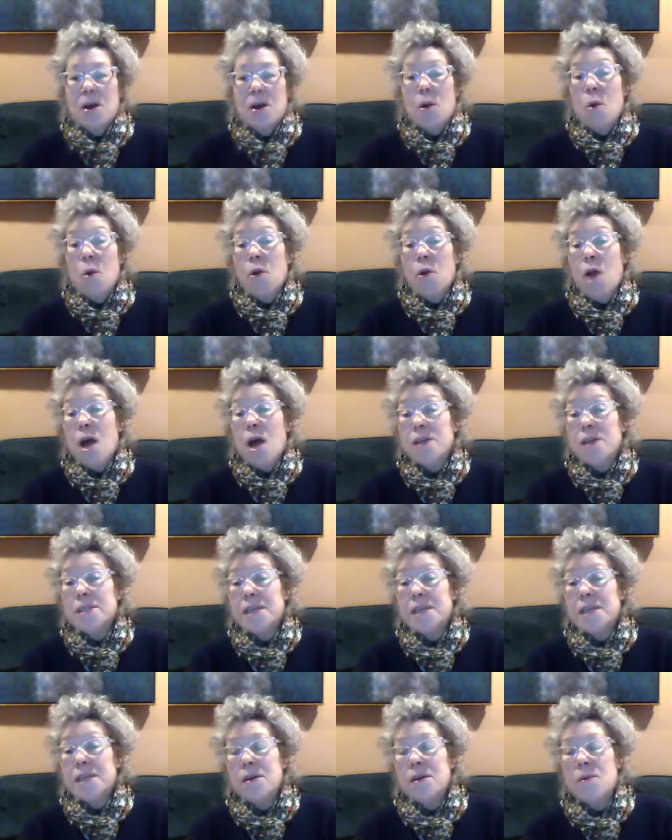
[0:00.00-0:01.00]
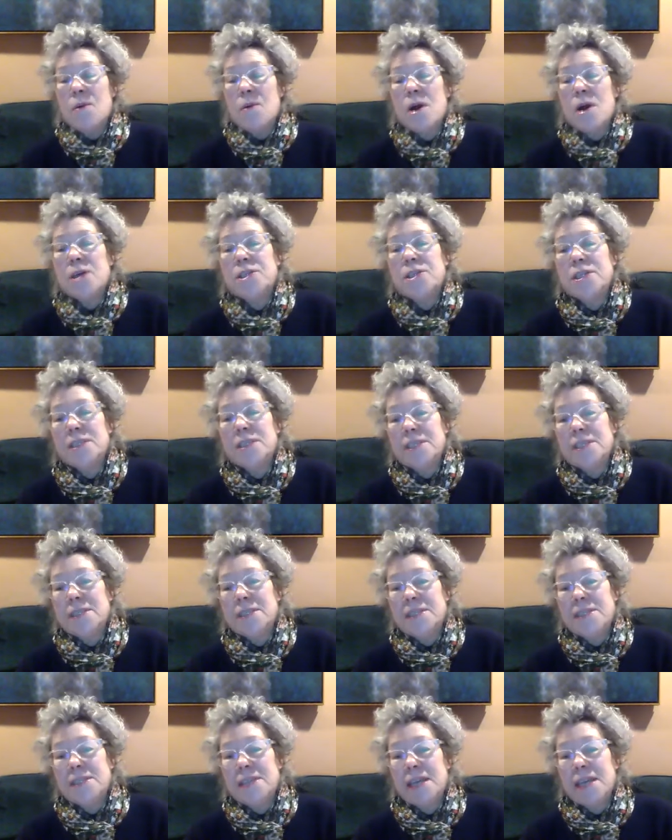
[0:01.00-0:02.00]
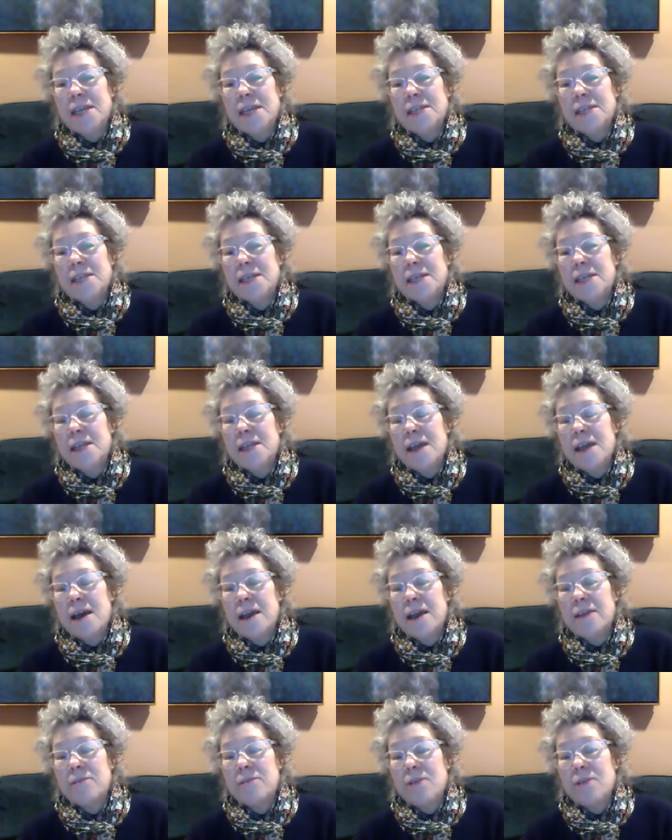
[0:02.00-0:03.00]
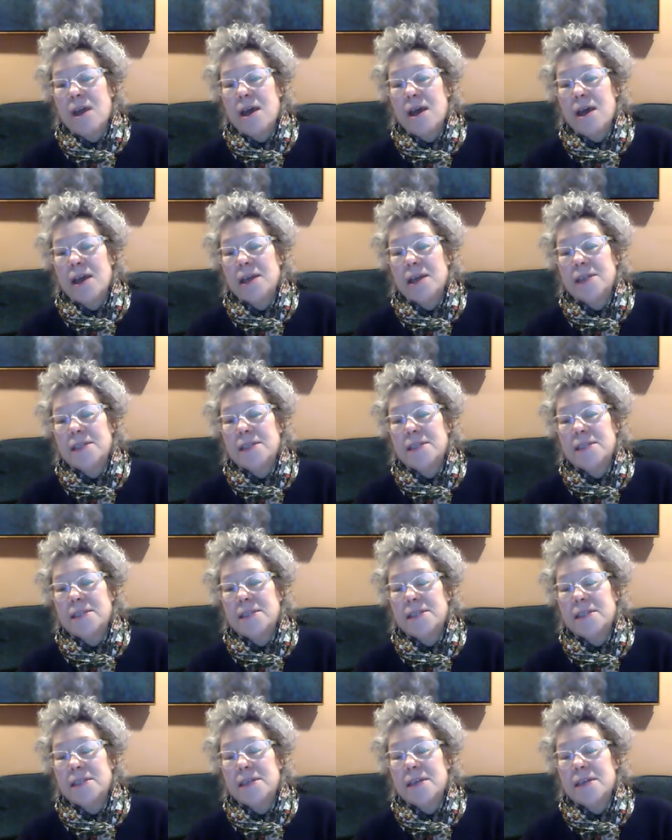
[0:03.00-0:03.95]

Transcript: crossing Washington state in nine rides,